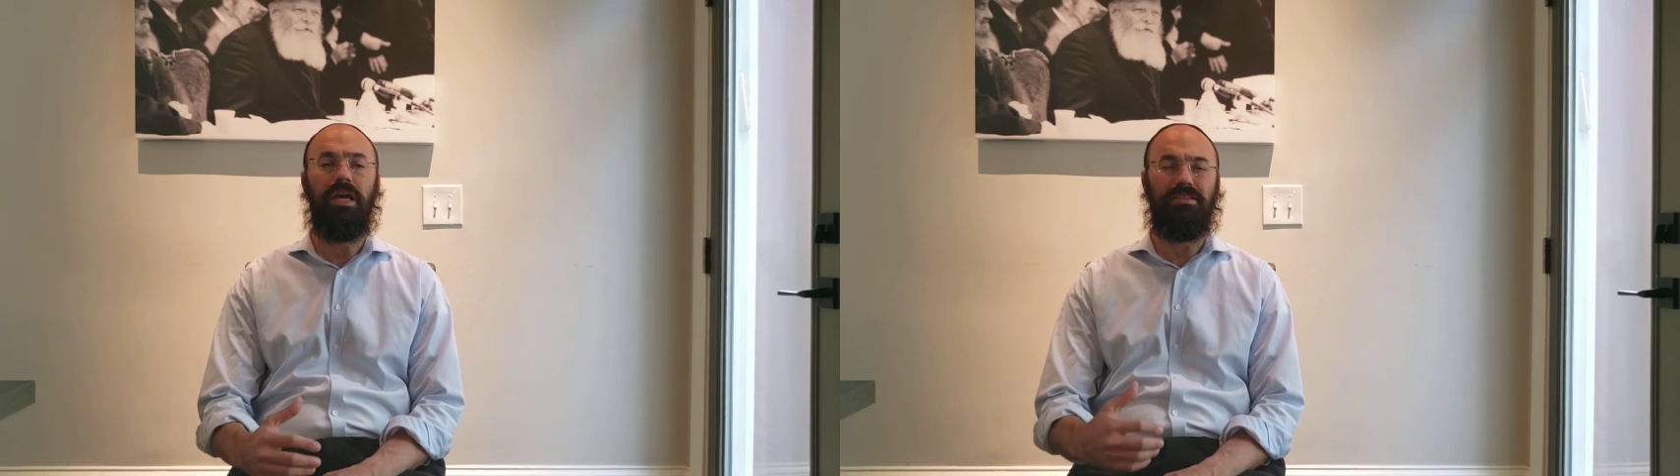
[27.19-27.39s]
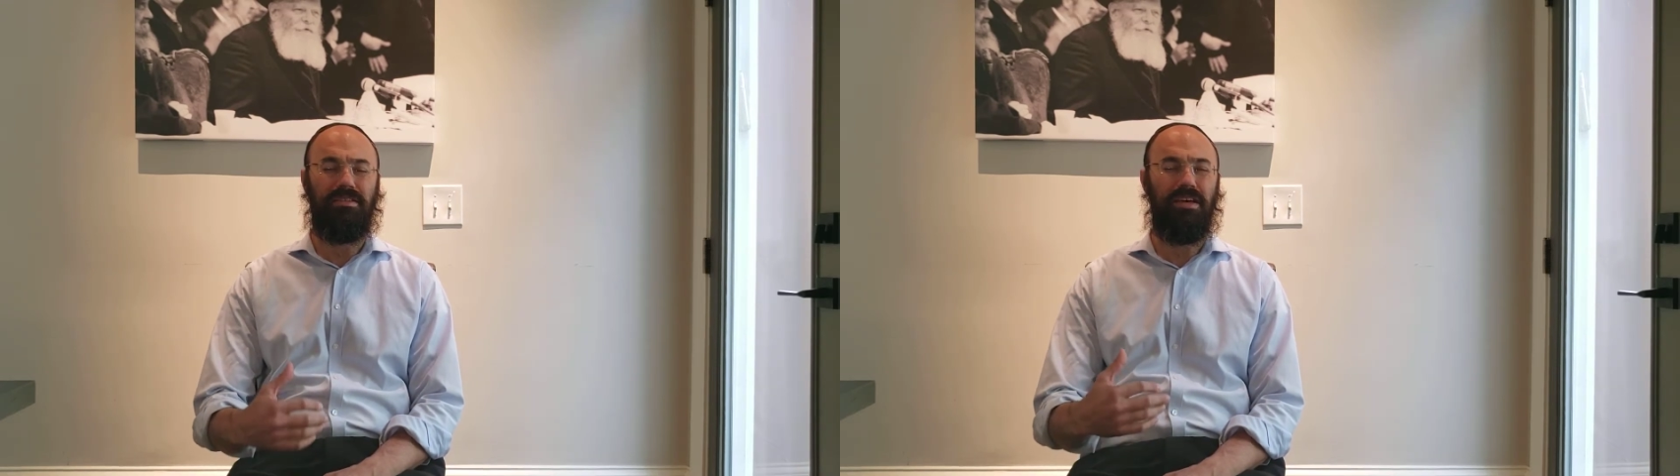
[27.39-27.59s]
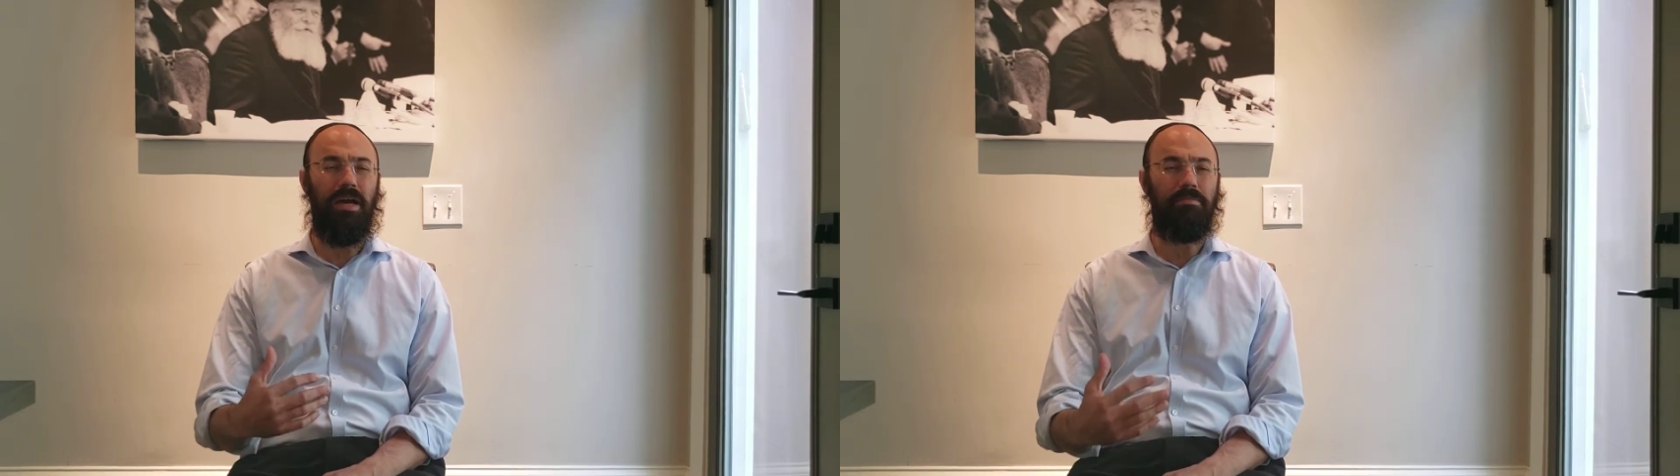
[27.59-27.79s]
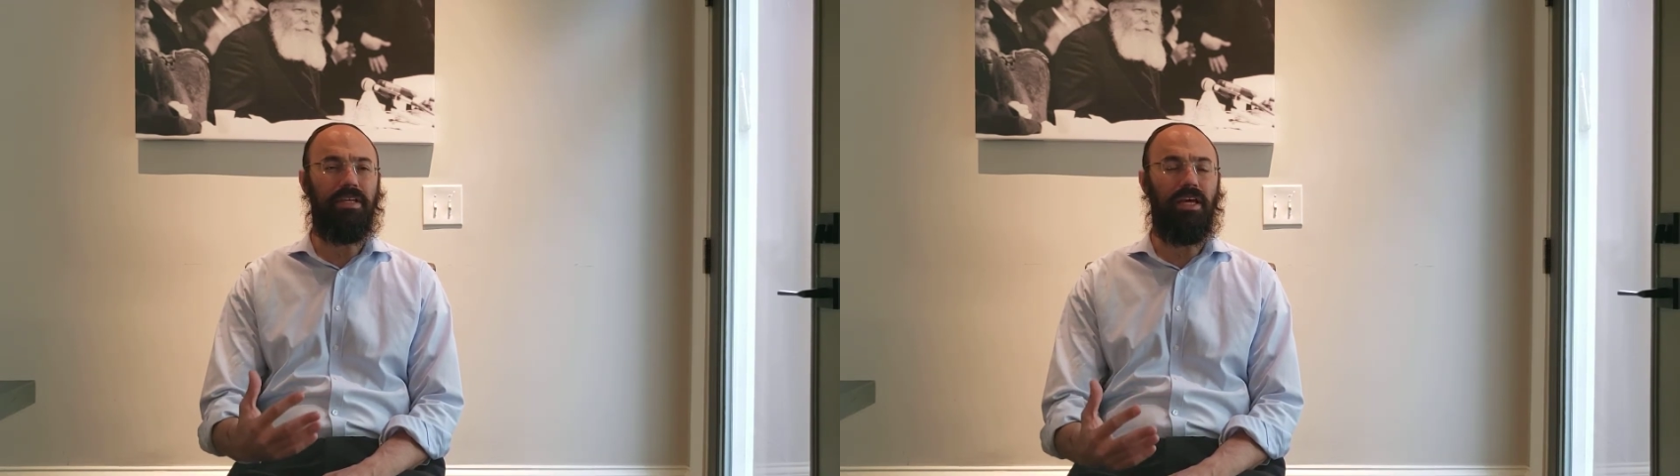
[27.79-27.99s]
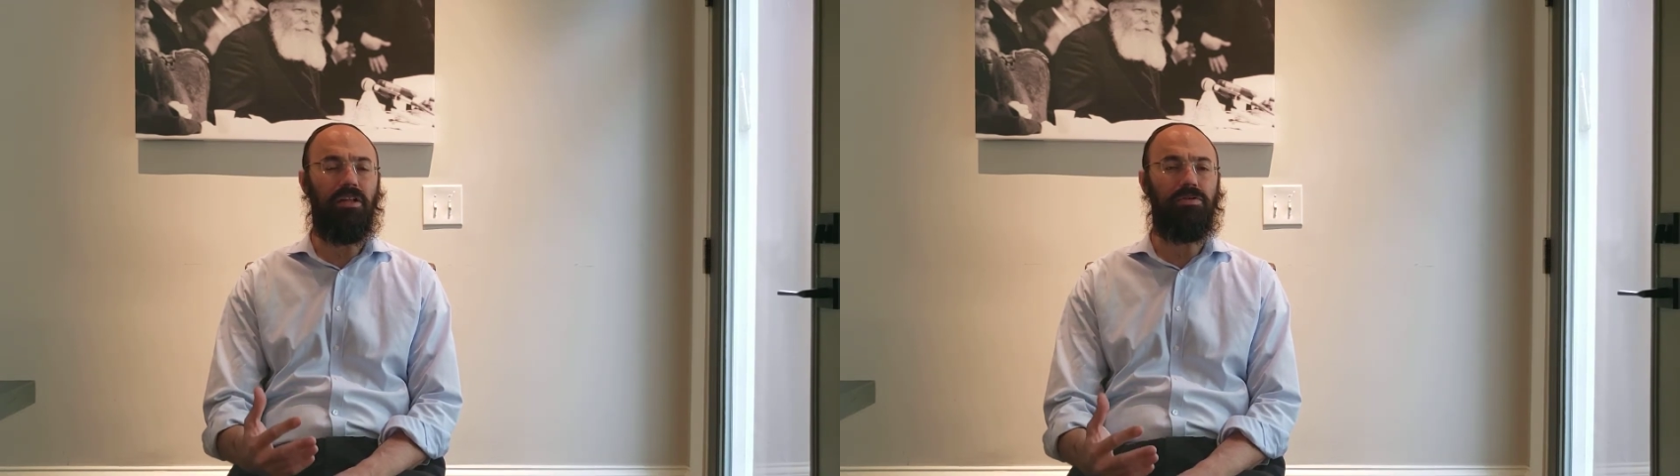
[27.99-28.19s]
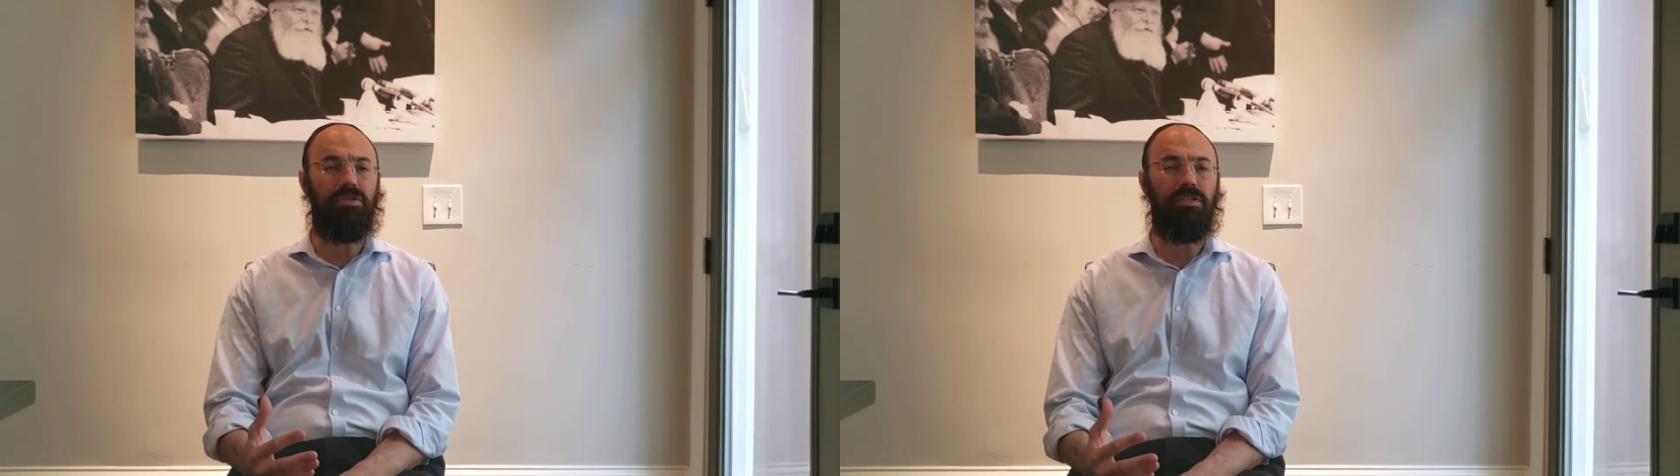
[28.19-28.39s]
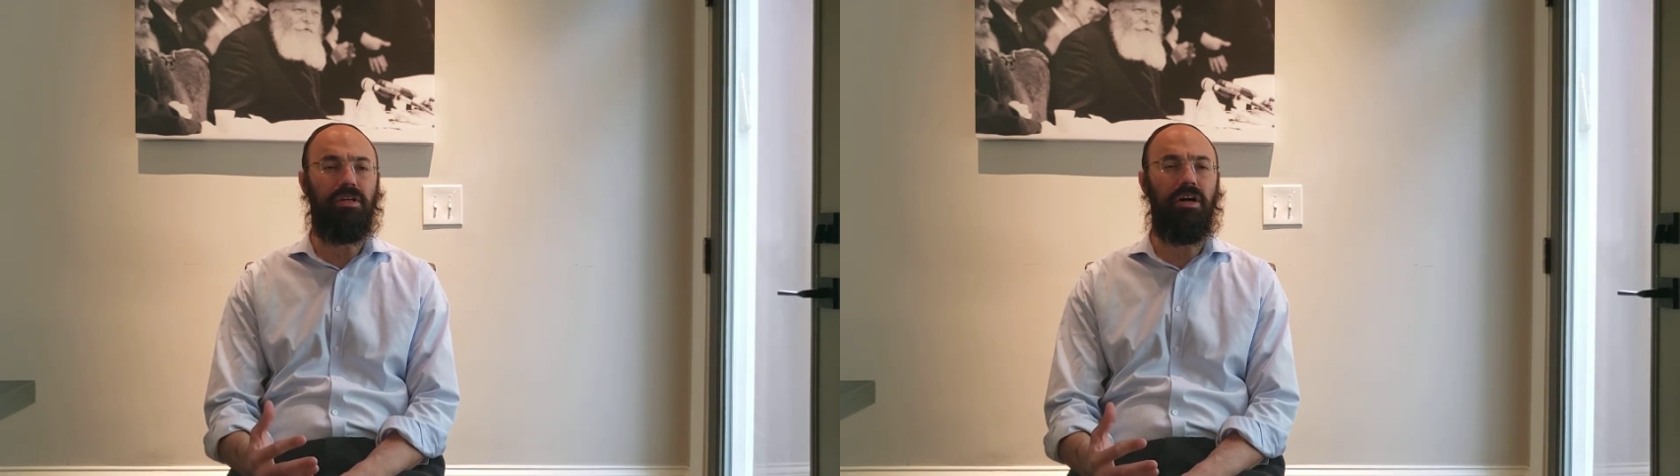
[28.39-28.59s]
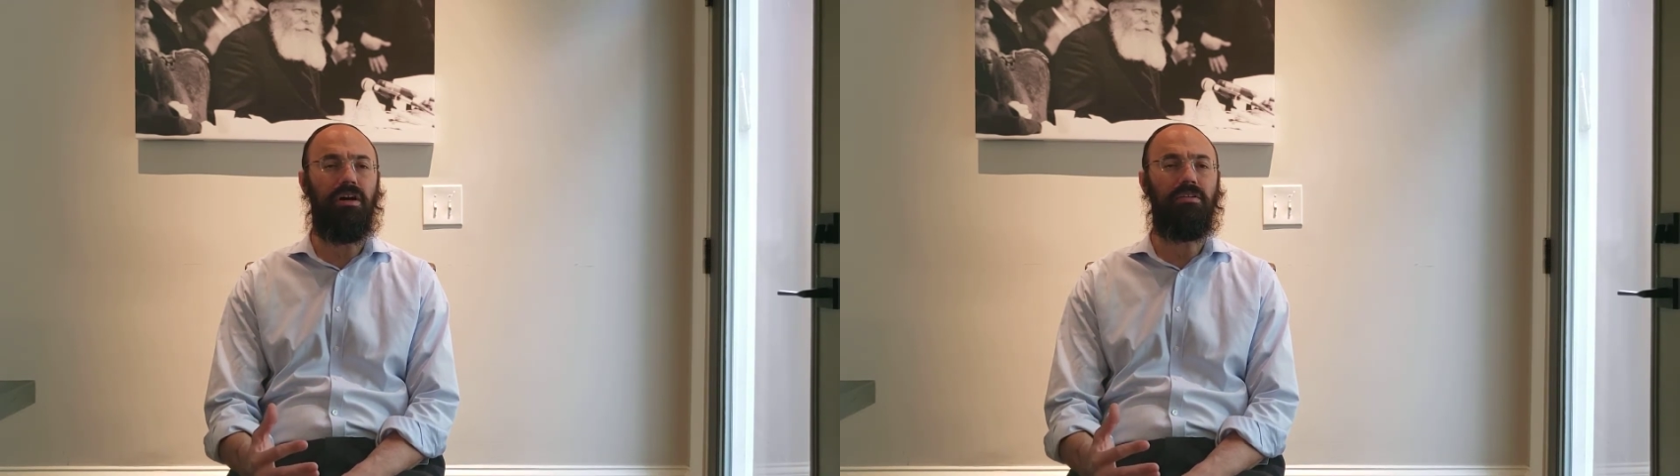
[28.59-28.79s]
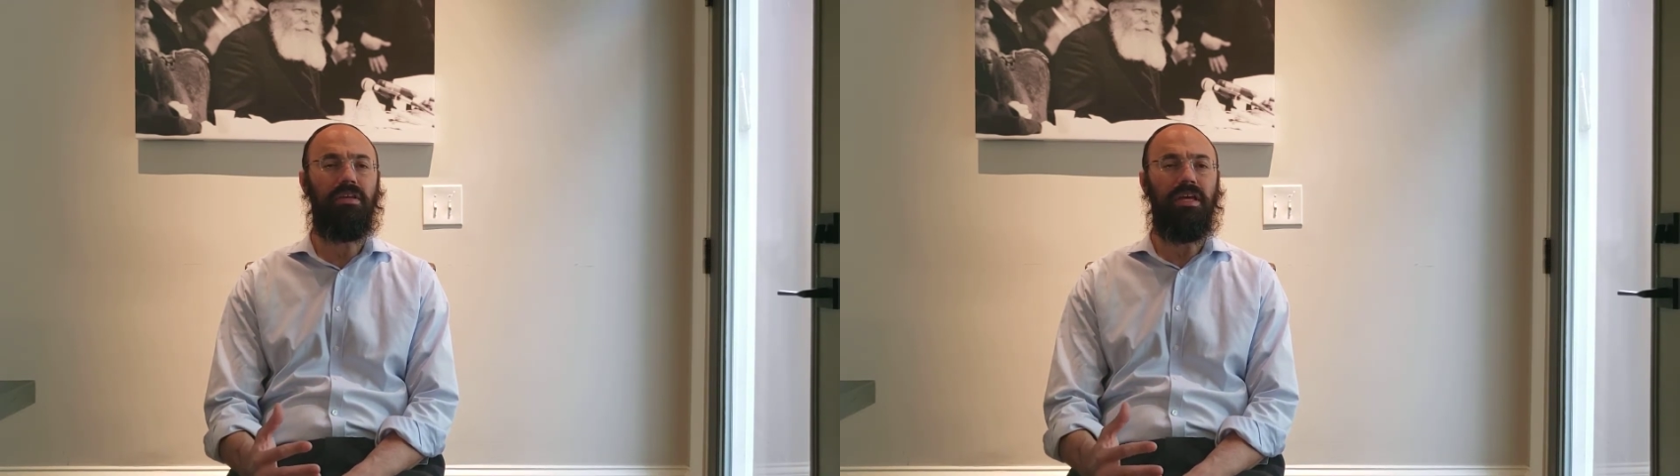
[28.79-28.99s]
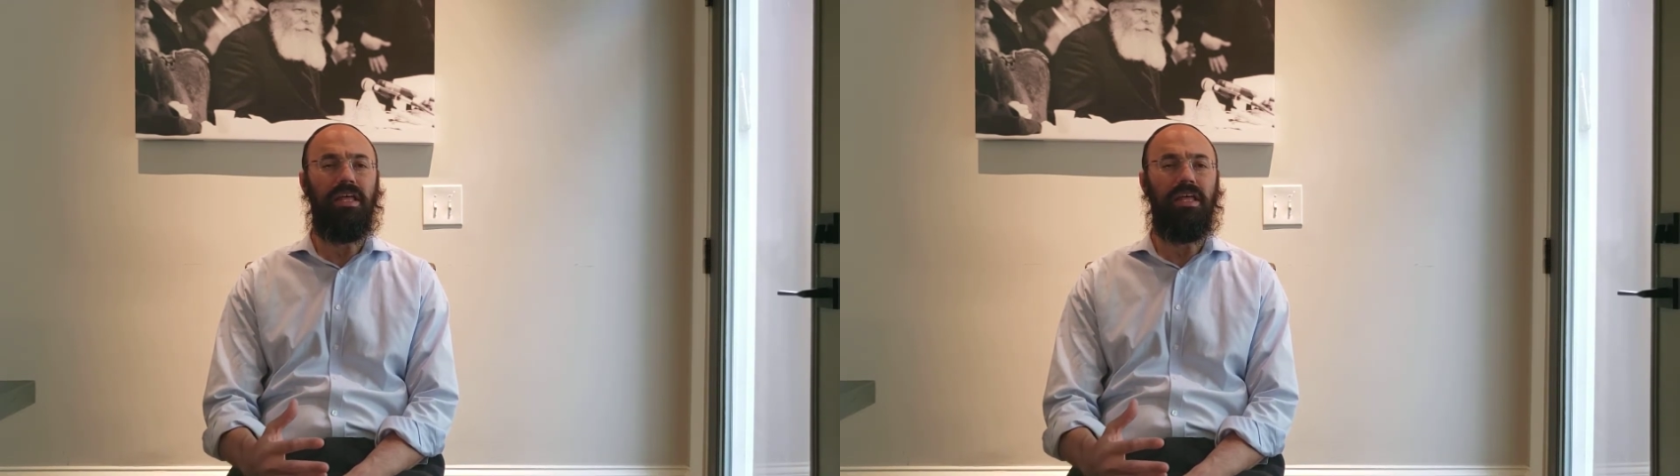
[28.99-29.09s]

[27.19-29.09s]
as a time to get closer to God.